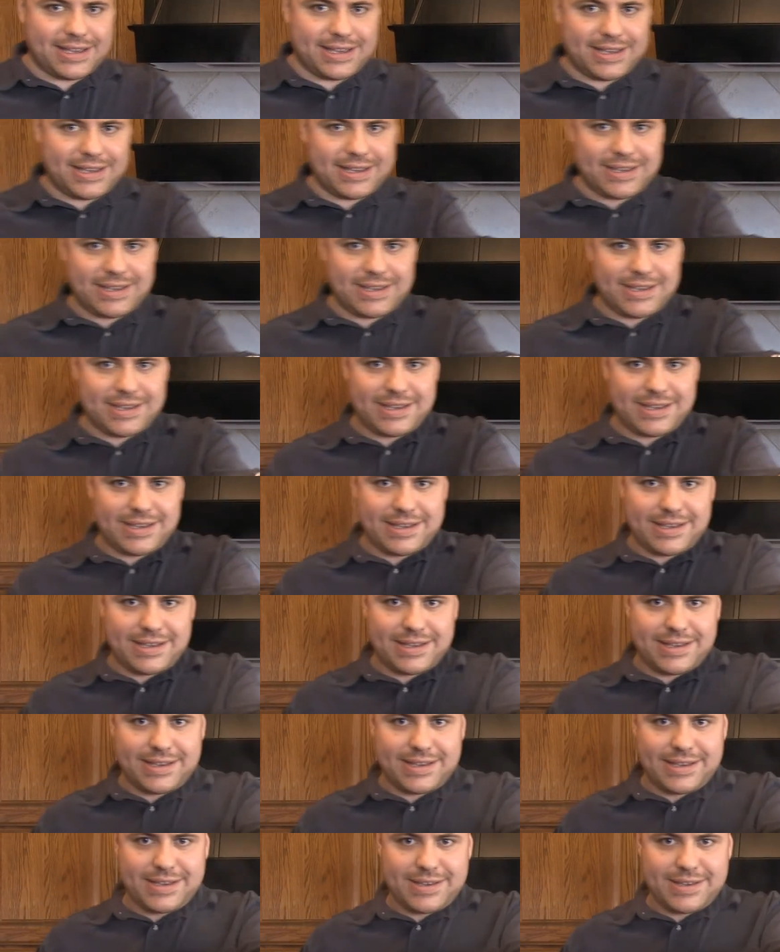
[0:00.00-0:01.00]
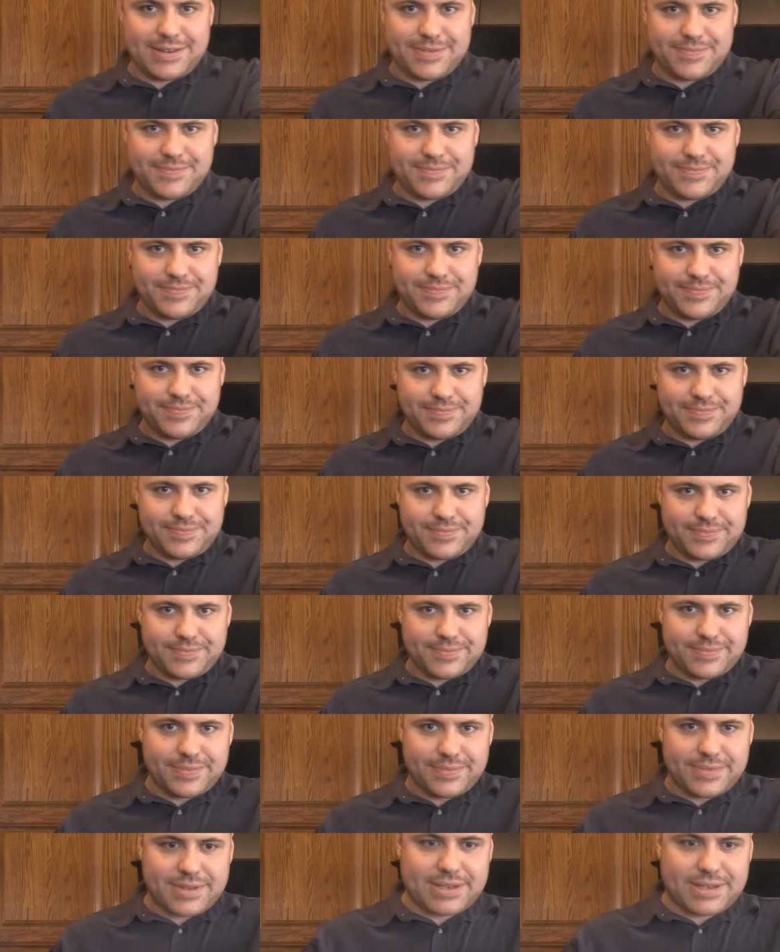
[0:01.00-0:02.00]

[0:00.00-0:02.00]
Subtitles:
Nobody speaks.